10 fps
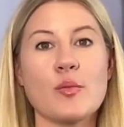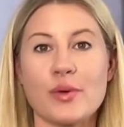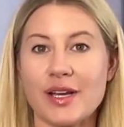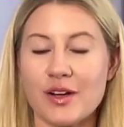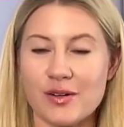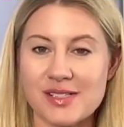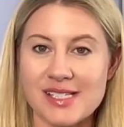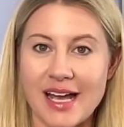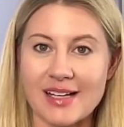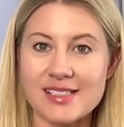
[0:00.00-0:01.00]
Bring your own
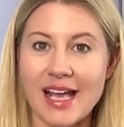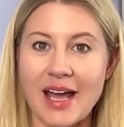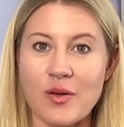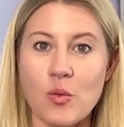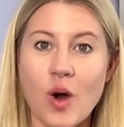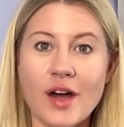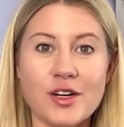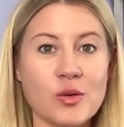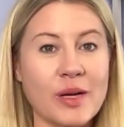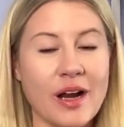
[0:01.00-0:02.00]
snacks and
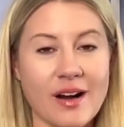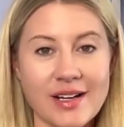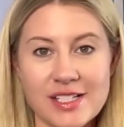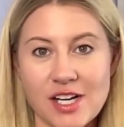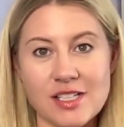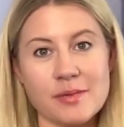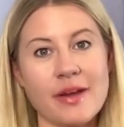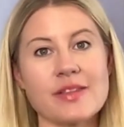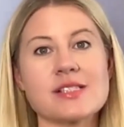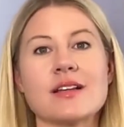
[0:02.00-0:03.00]
water. We already talked
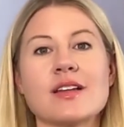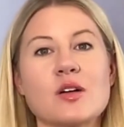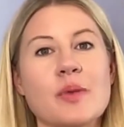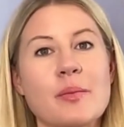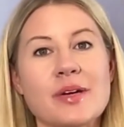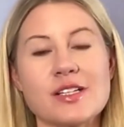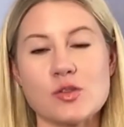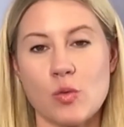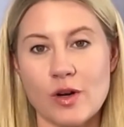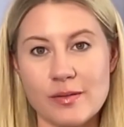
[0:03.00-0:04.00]
about this a little bit, but it's
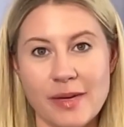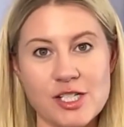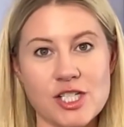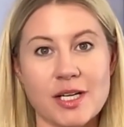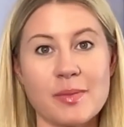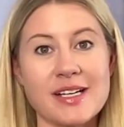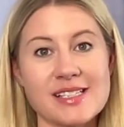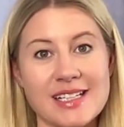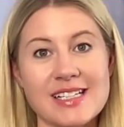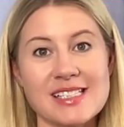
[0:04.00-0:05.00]
worth mentioning
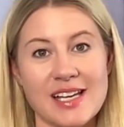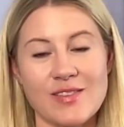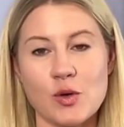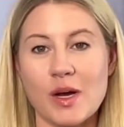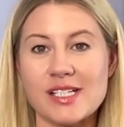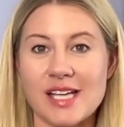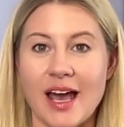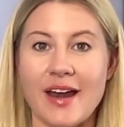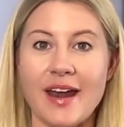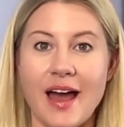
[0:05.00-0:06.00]
because it can save you a
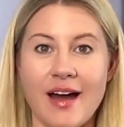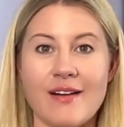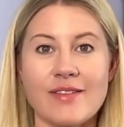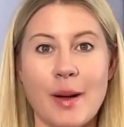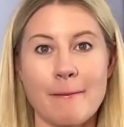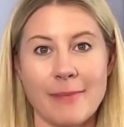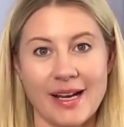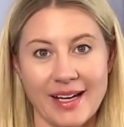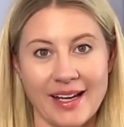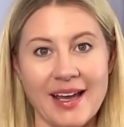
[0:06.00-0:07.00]
ton of
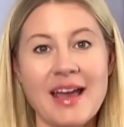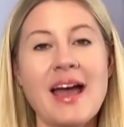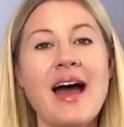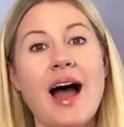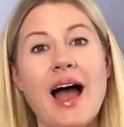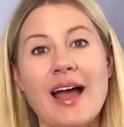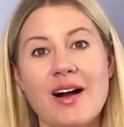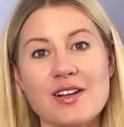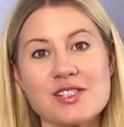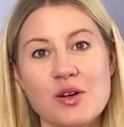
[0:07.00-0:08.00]
money. I
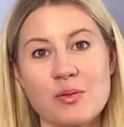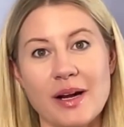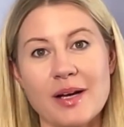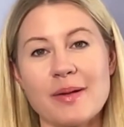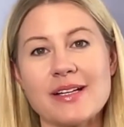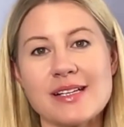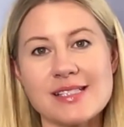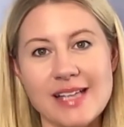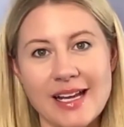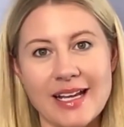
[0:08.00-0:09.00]
also recommend
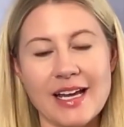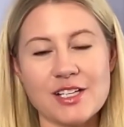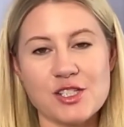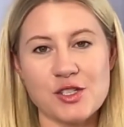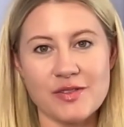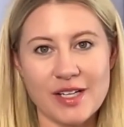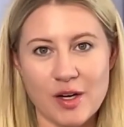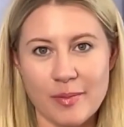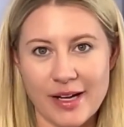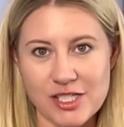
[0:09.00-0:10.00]
setting a
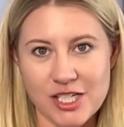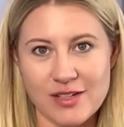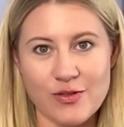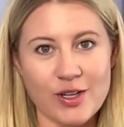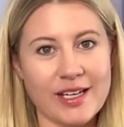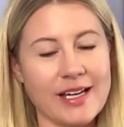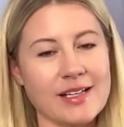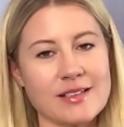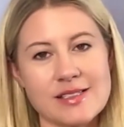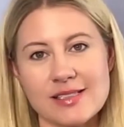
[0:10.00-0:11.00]
souvenir budget for
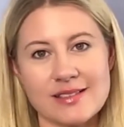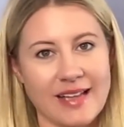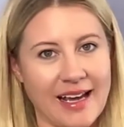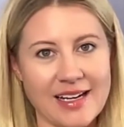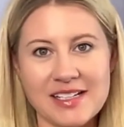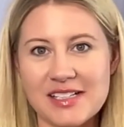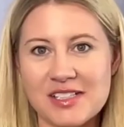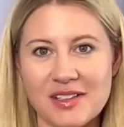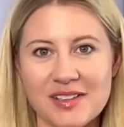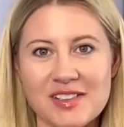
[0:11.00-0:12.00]
kids and
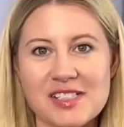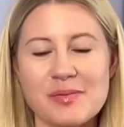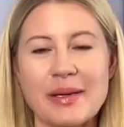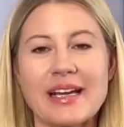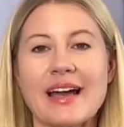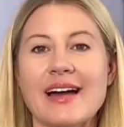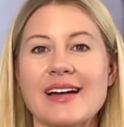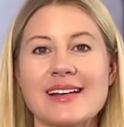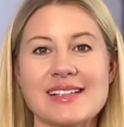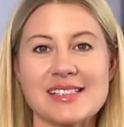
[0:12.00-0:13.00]
adults
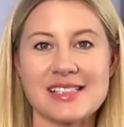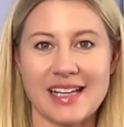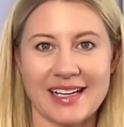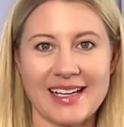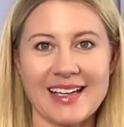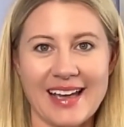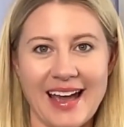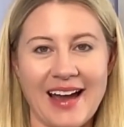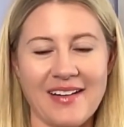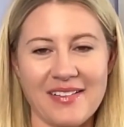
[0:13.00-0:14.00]
because it can get
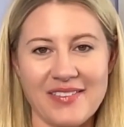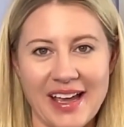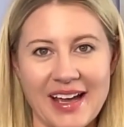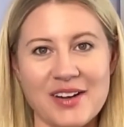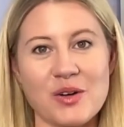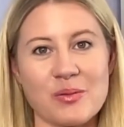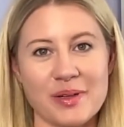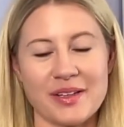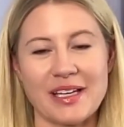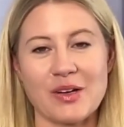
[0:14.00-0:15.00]
out of hand
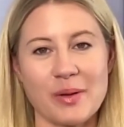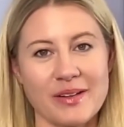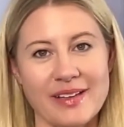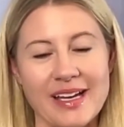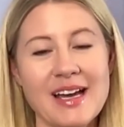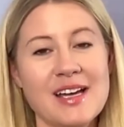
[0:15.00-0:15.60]
really quickly.